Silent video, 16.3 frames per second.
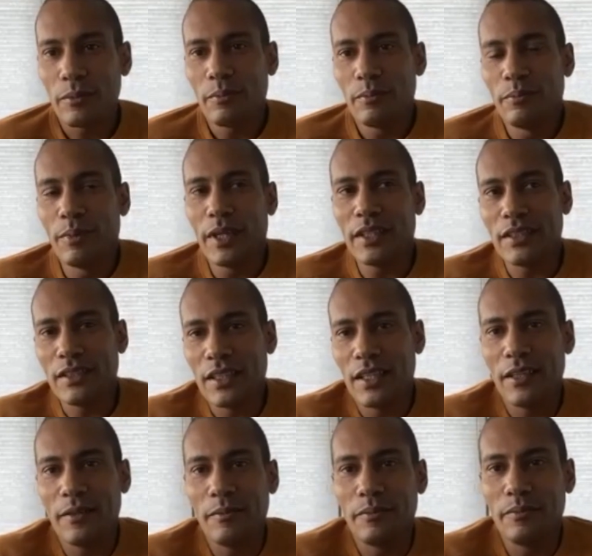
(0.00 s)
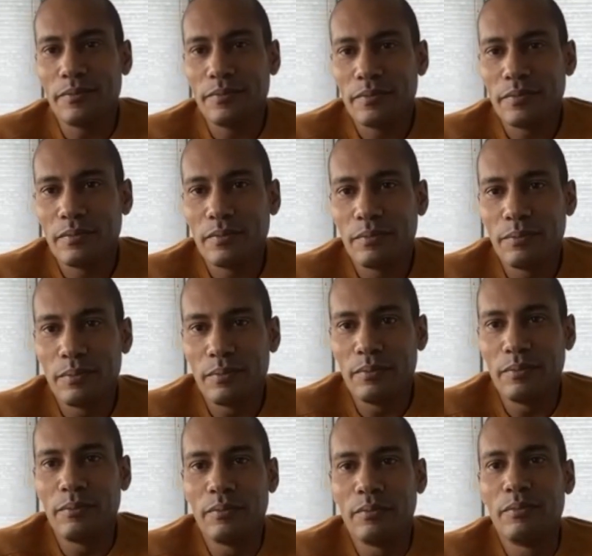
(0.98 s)
but
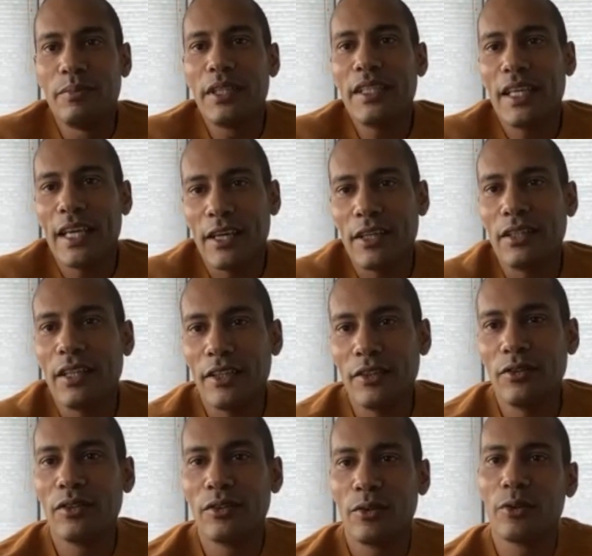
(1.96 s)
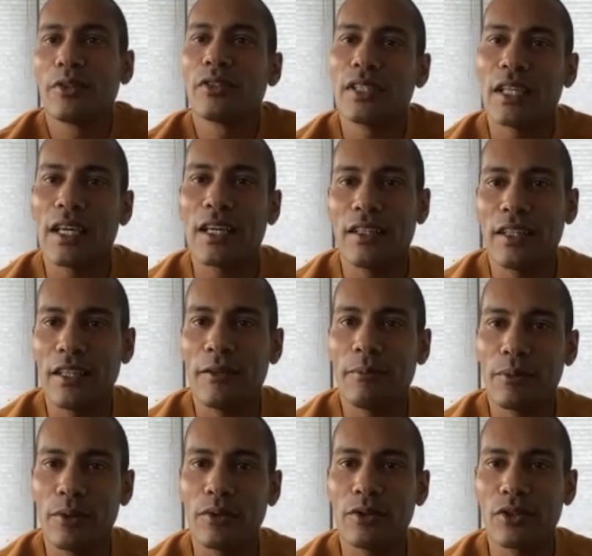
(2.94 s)
yeah, I do the core satellite
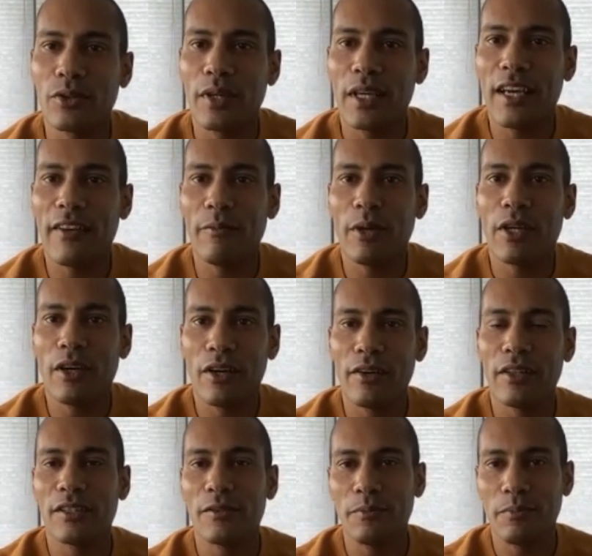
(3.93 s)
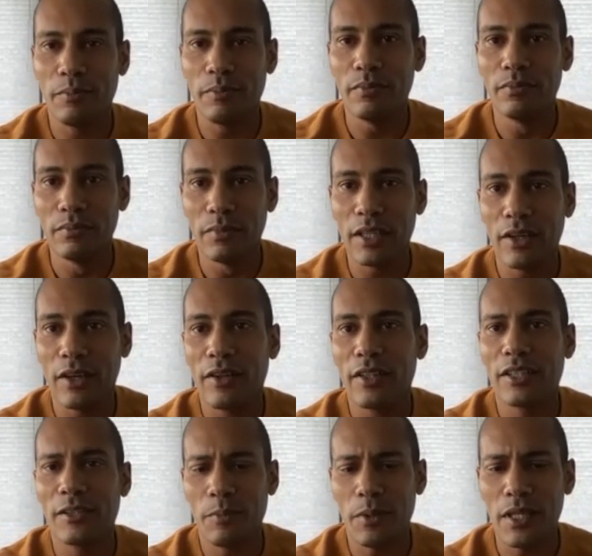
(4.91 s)
approach. So I have my
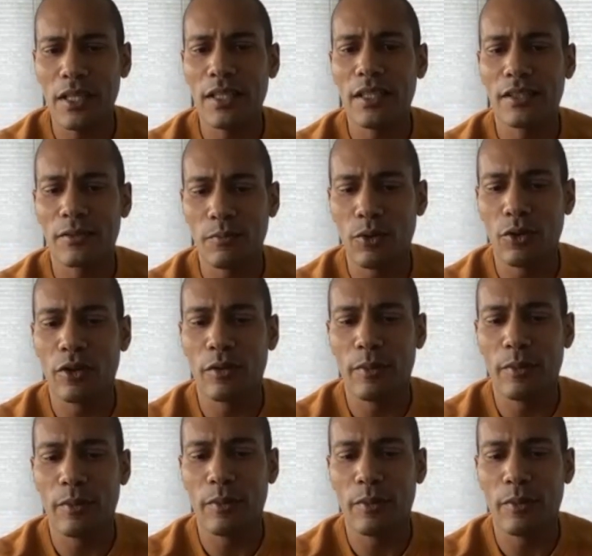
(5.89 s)
RSP is more